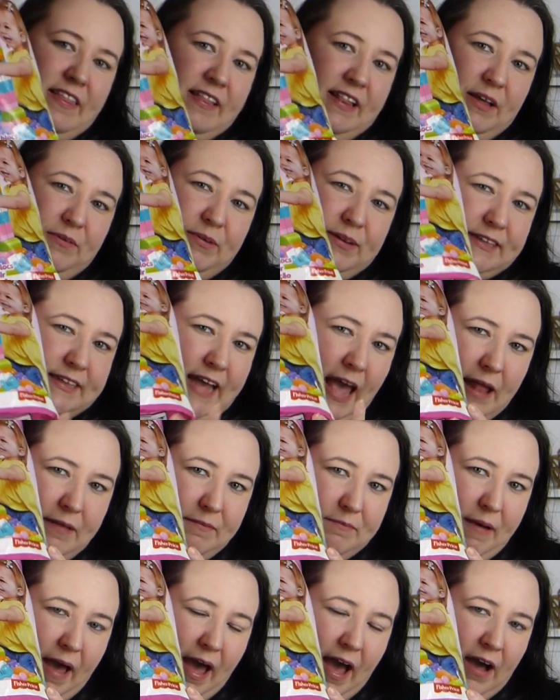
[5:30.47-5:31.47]
I think they were
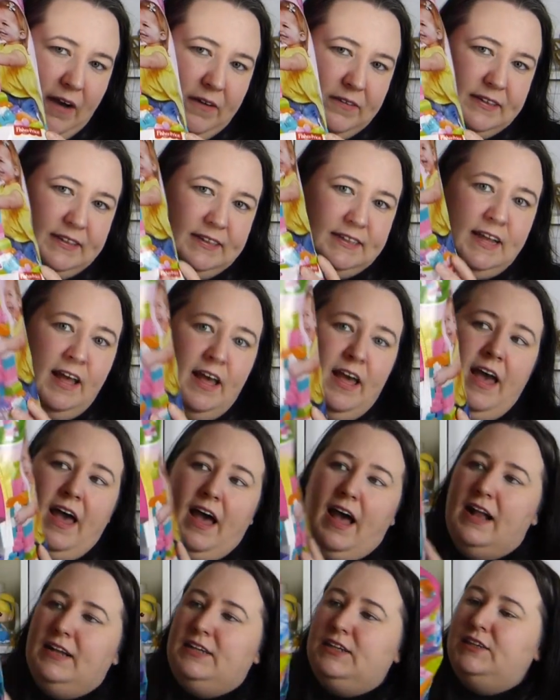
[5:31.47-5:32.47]
£10.
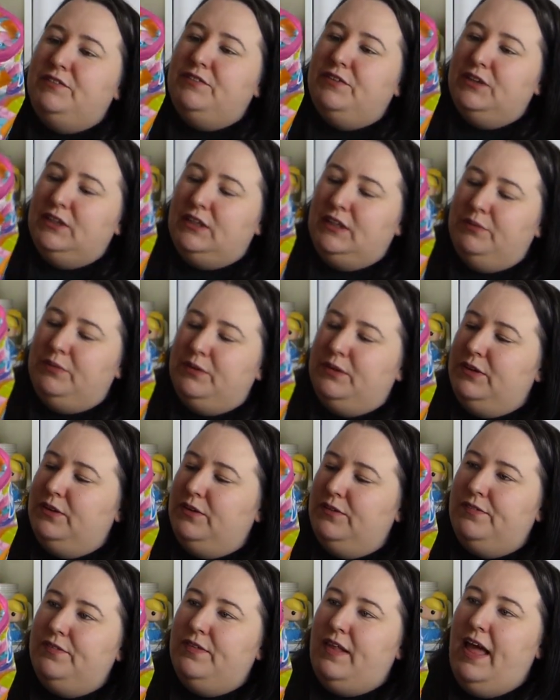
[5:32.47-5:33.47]
I just thought she would
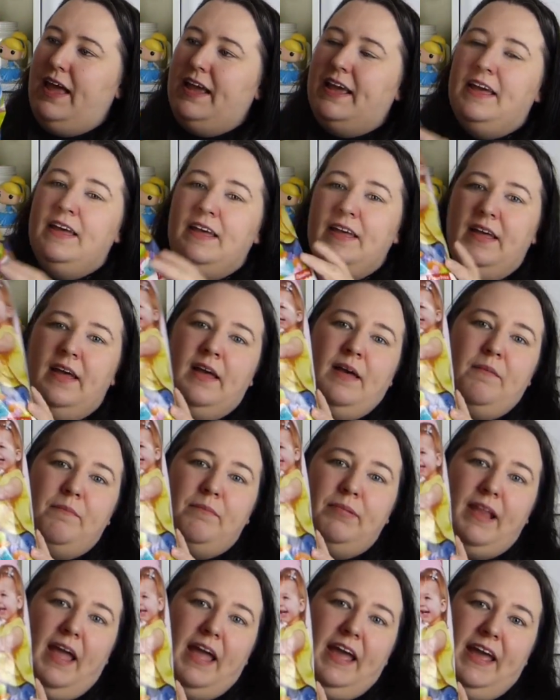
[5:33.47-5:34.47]
love like
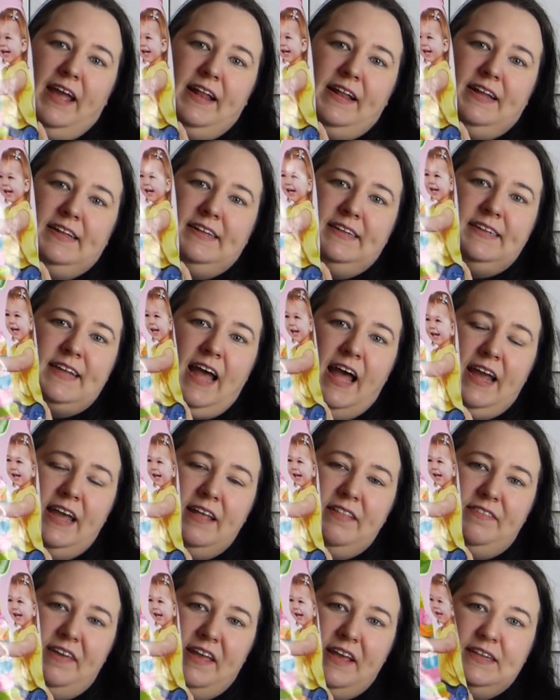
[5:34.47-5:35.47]
playing and
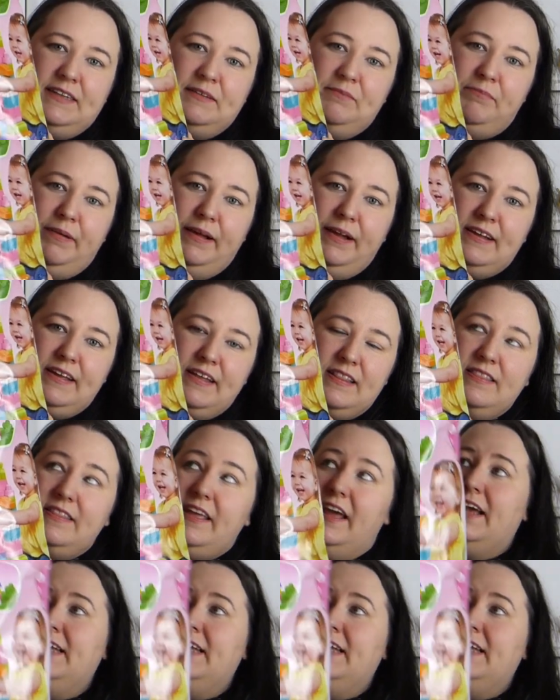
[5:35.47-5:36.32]
stacking things and building